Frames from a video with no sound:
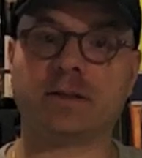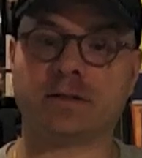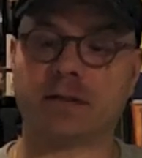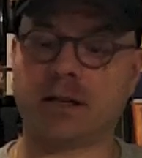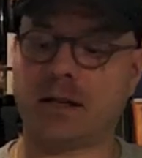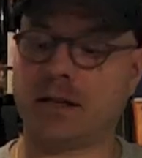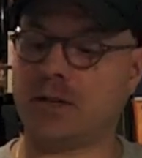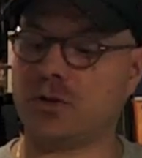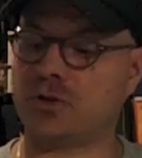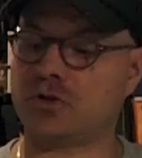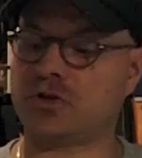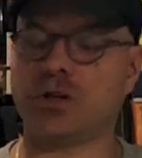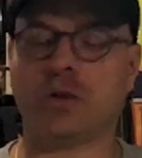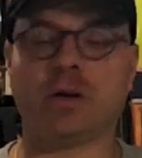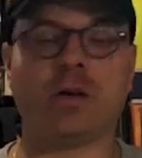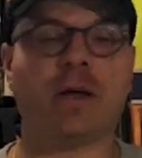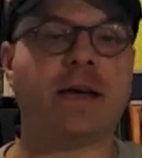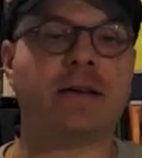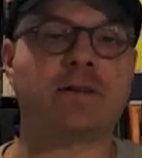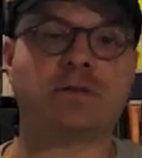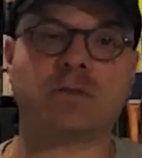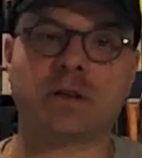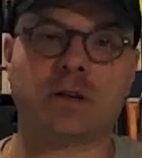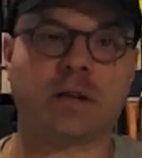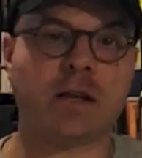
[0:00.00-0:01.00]
it's got a little chill
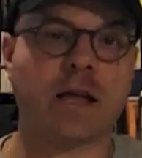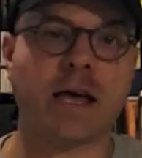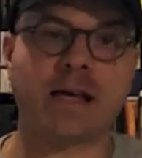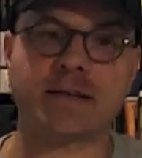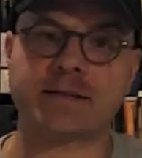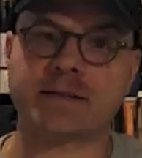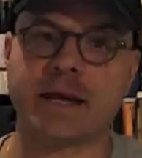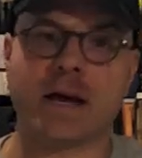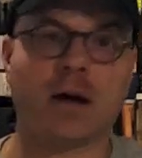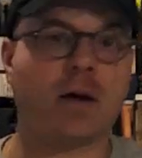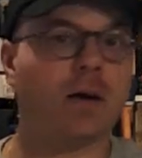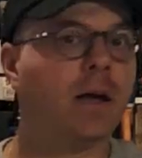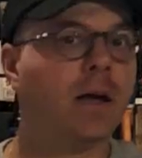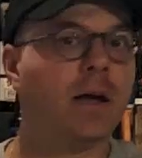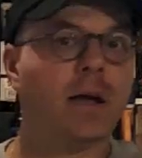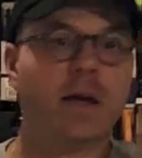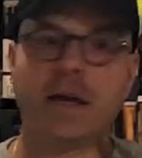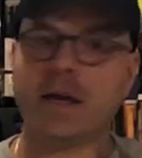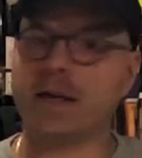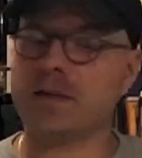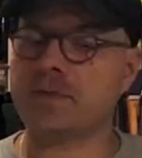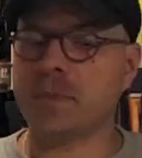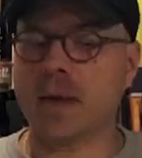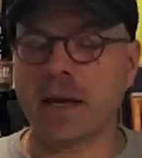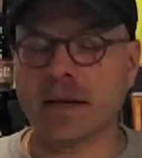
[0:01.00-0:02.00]
haze on the glass now,
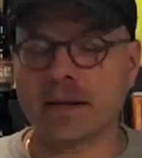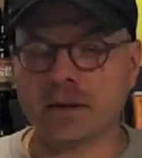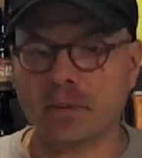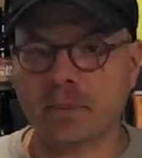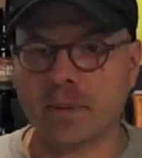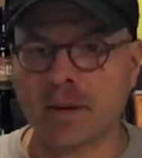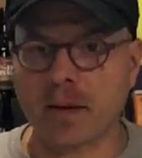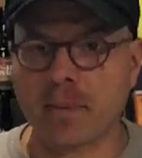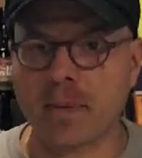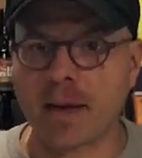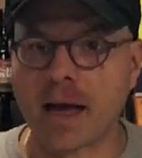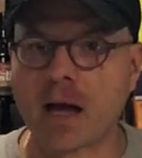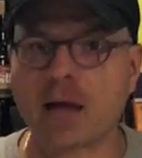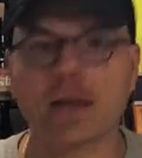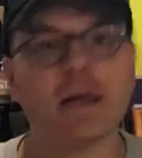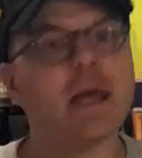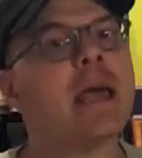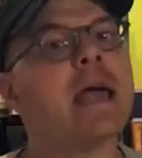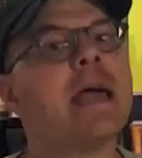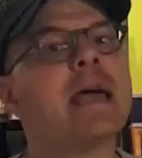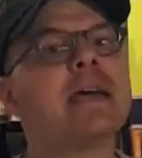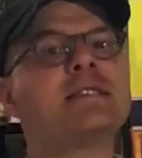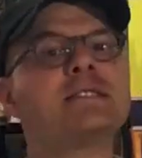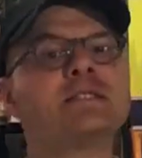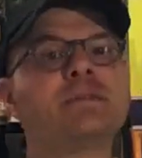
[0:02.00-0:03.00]
is meant to be about.
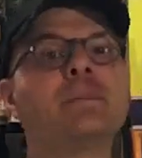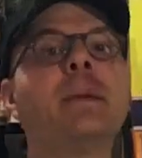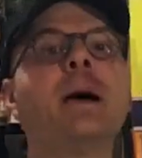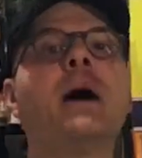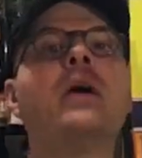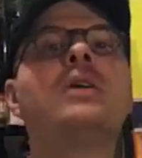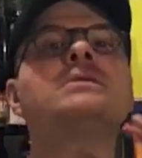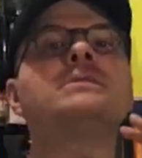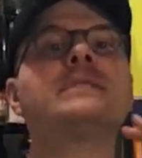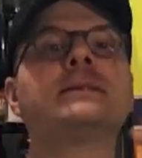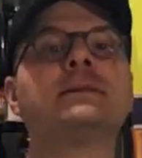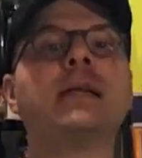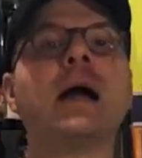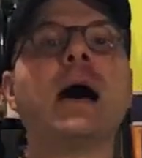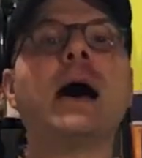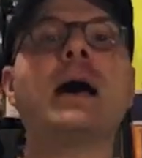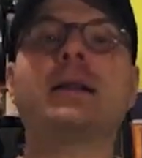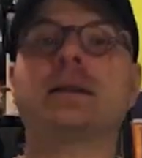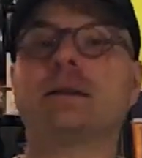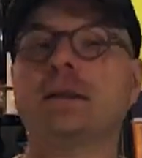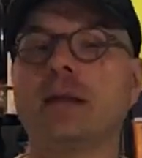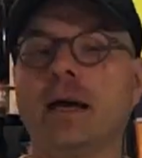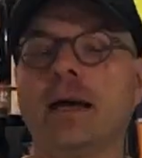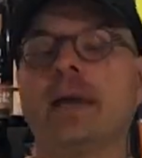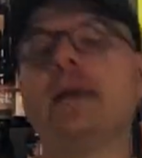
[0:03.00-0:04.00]
It smells a
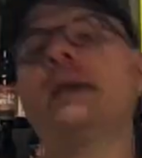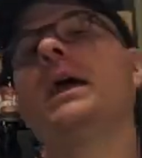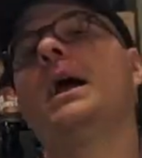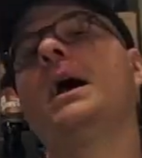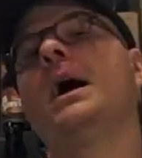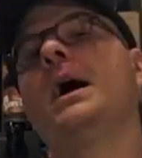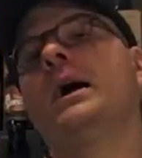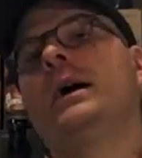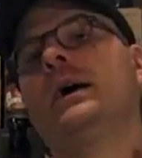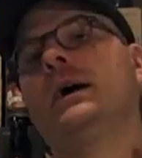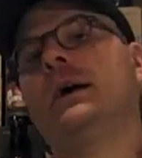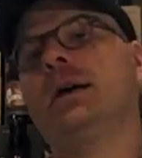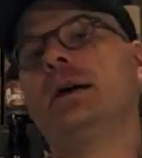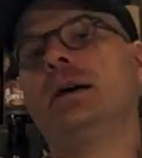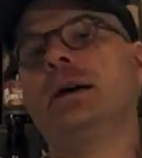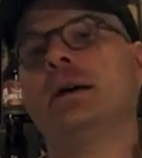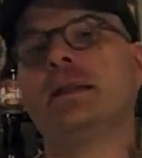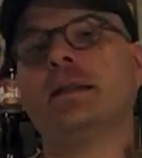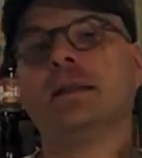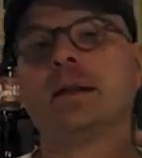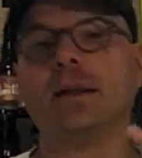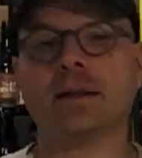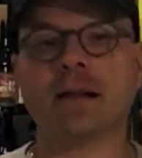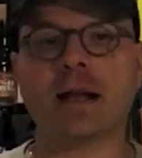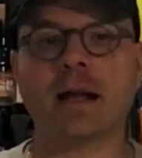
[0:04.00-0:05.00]
lot like
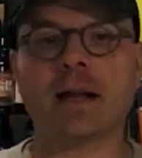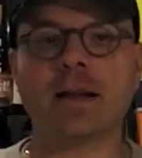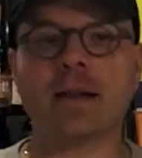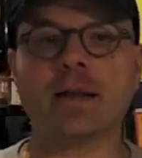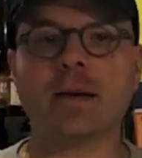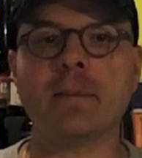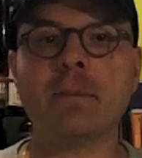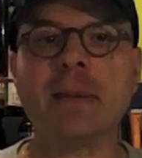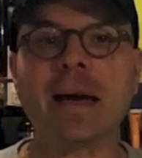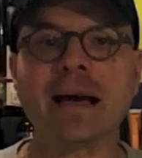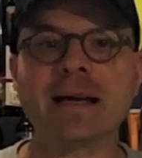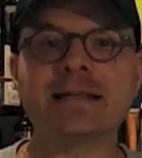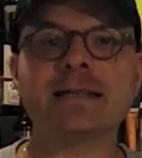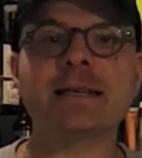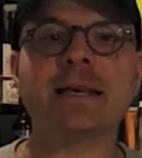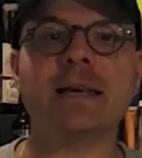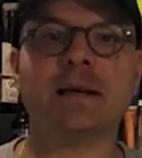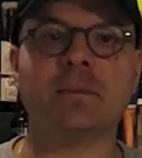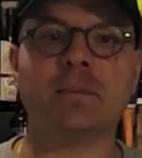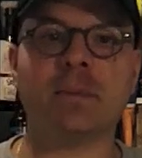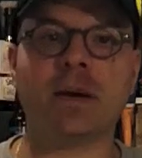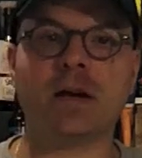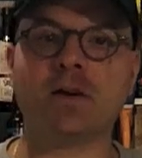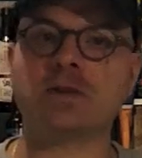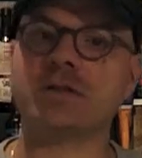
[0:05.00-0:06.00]
a lot of the
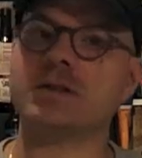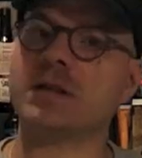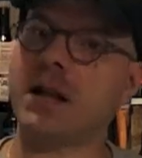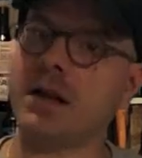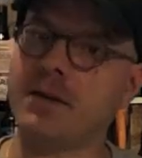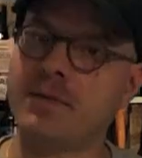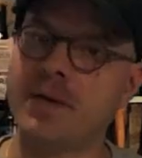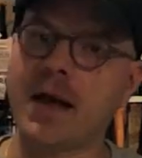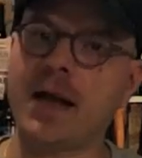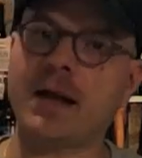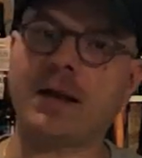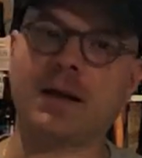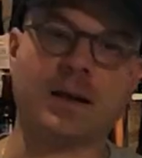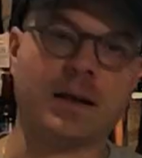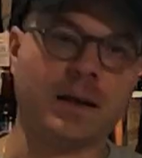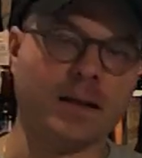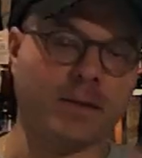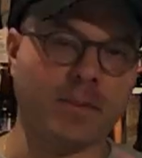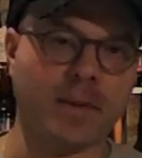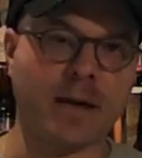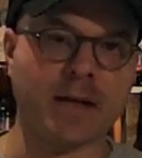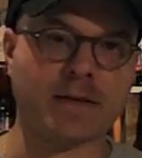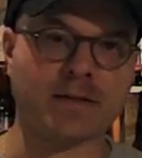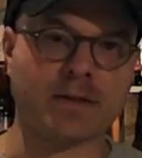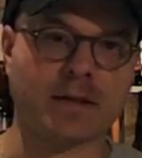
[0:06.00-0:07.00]
Mexican beers that I've had, a lot of
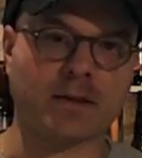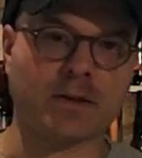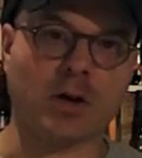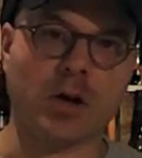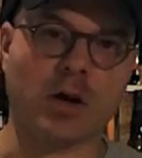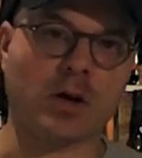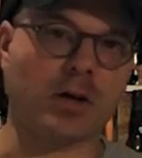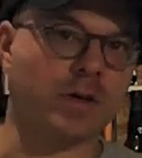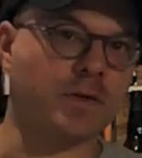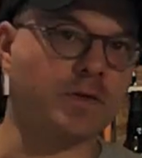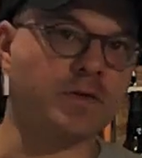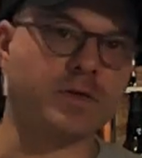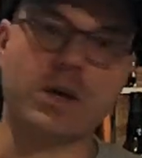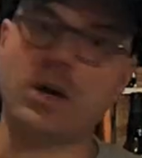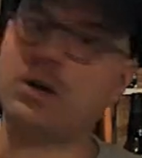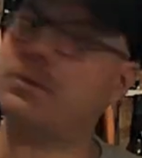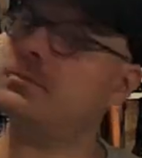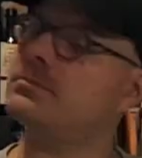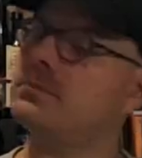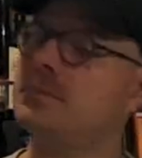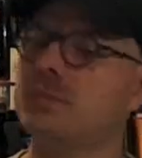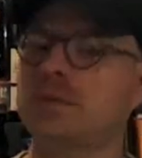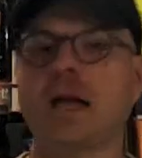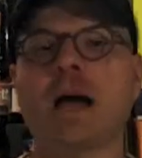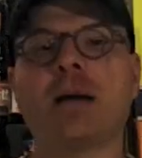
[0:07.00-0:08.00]
the Mexican lagers. So,
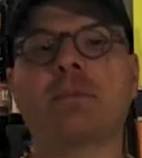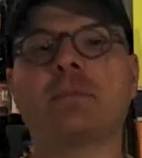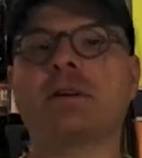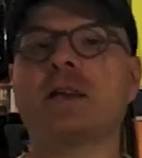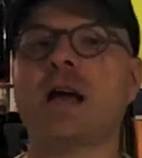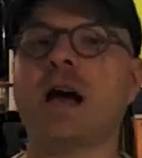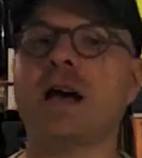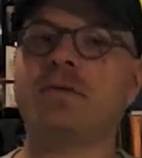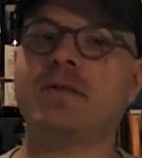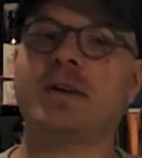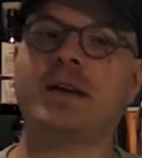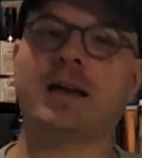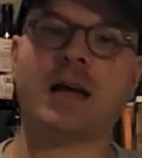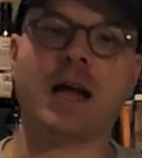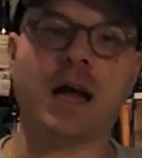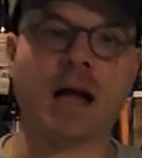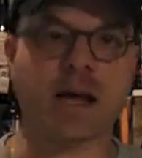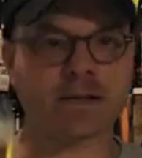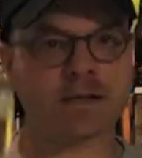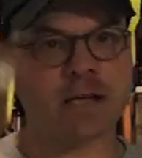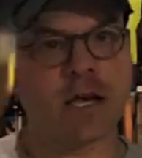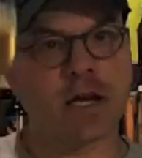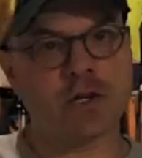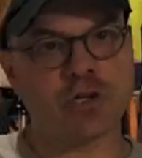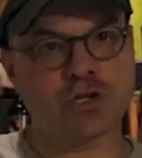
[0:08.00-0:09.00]
time to dive in,
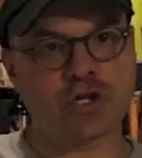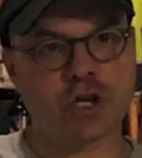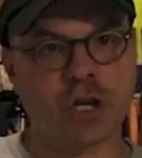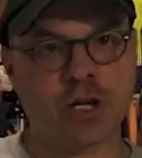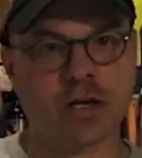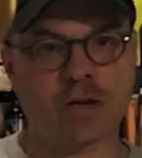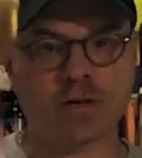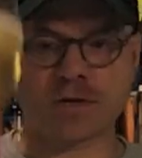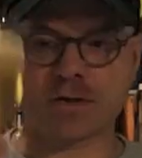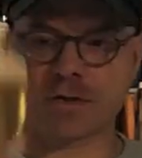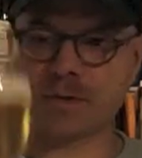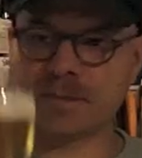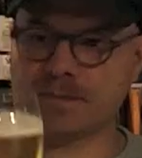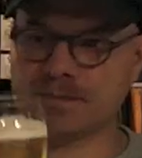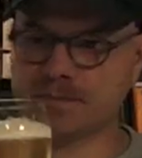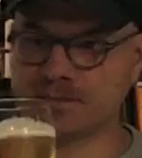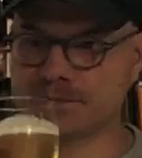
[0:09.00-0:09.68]
guys. Cheers.